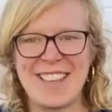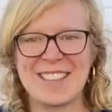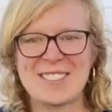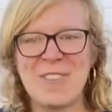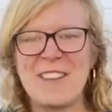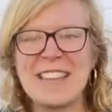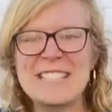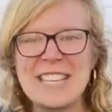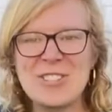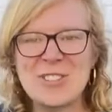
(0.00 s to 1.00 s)
So
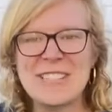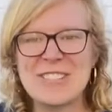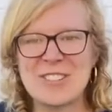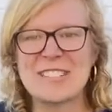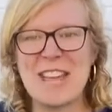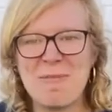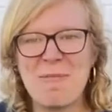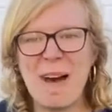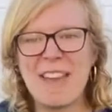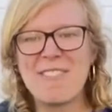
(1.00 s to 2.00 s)
philodendrons are some
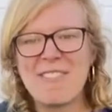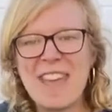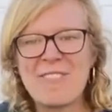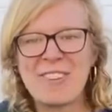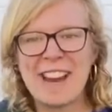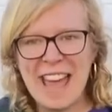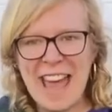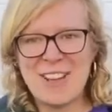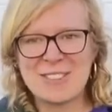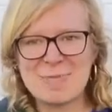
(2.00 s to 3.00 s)
of my favorite
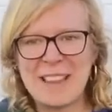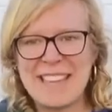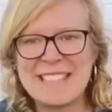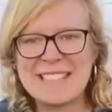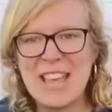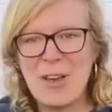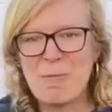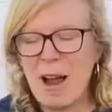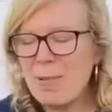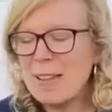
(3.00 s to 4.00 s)
houseplants,
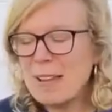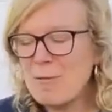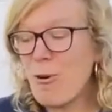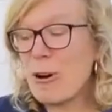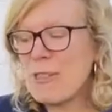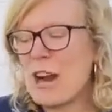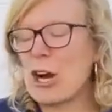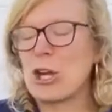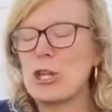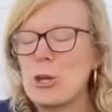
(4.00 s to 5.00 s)
probably for
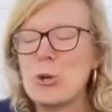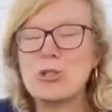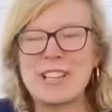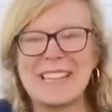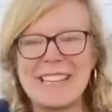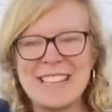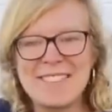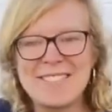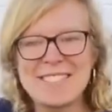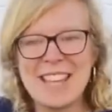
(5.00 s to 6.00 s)
their huge
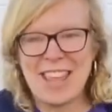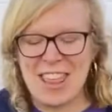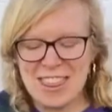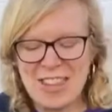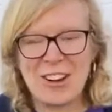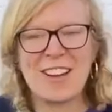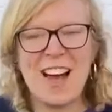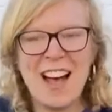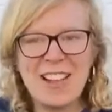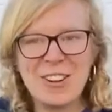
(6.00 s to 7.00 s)
leaves, their
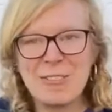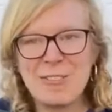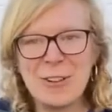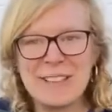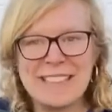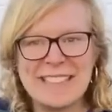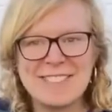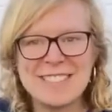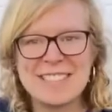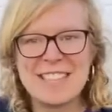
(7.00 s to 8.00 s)
colorful
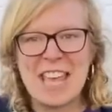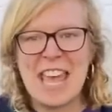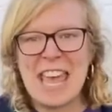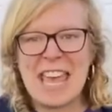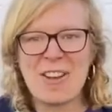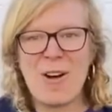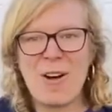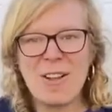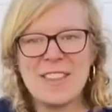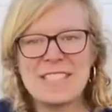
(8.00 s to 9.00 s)
leaves, and
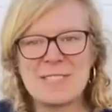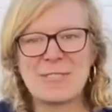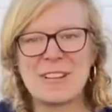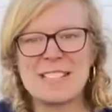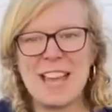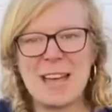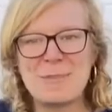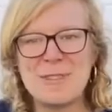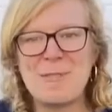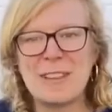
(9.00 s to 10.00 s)
all the different
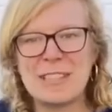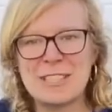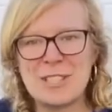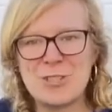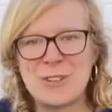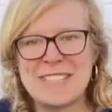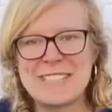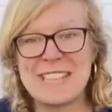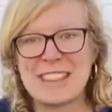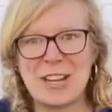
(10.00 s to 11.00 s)
types of
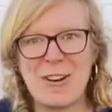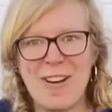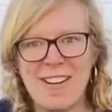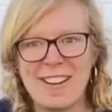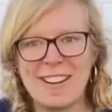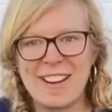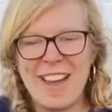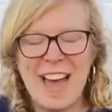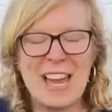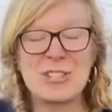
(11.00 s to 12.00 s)
philodendrons that there are.
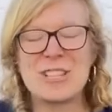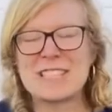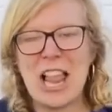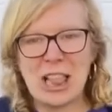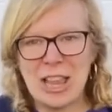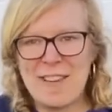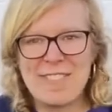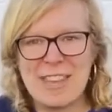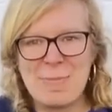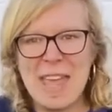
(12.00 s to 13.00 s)
I just
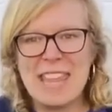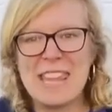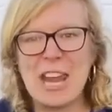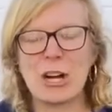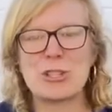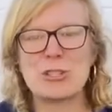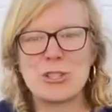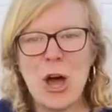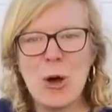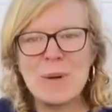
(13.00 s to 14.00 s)
love them, and they are
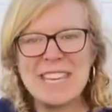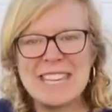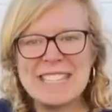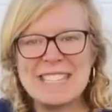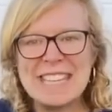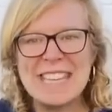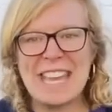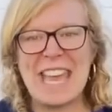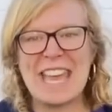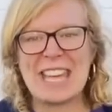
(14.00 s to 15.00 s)
so easy
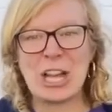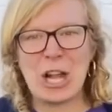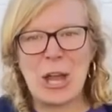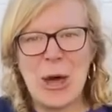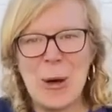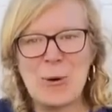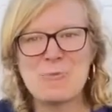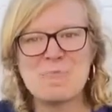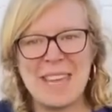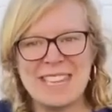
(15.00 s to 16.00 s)
and low
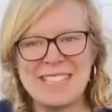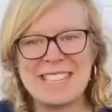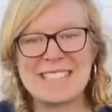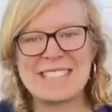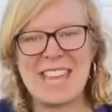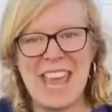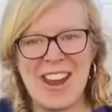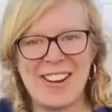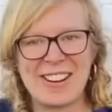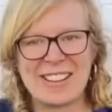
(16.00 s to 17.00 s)
maintenance
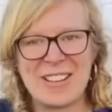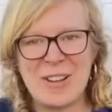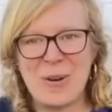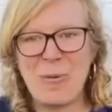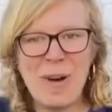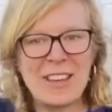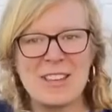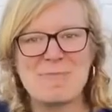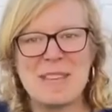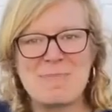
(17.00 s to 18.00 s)
care. What
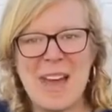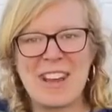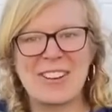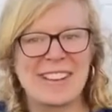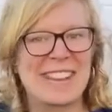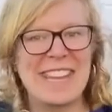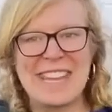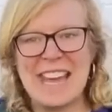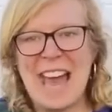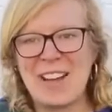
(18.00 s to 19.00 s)
could be better
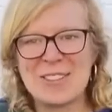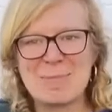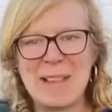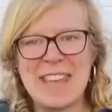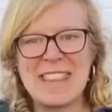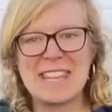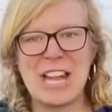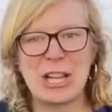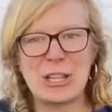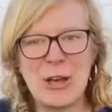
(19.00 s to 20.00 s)
in a house plant than
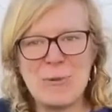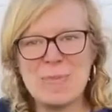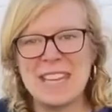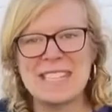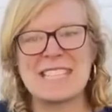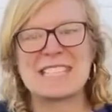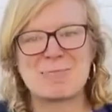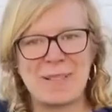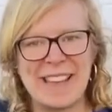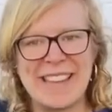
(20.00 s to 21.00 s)
a low maintenance
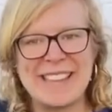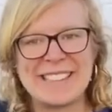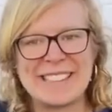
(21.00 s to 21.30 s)
plant?